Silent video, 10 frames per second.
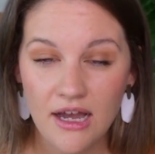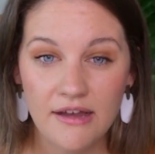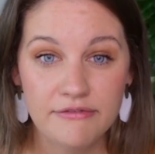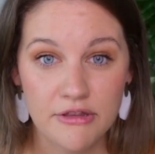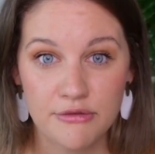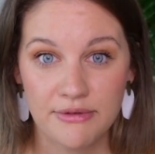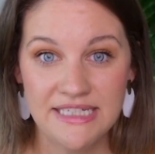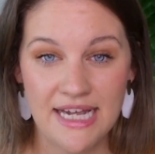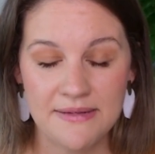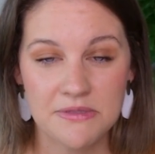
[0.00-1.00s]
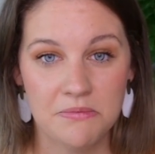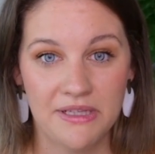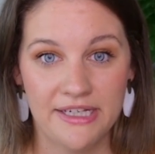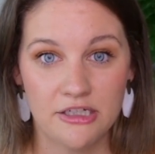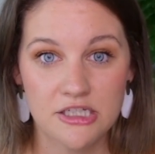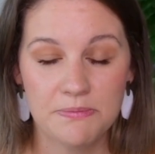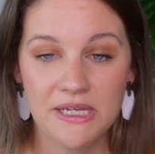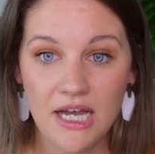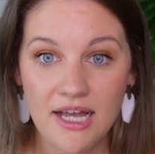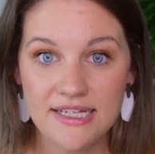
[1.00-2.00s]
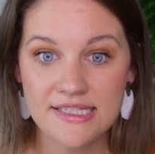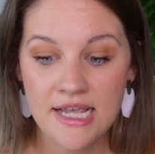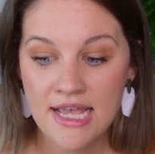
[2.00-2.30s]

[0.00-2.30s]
of the 3 types of planners because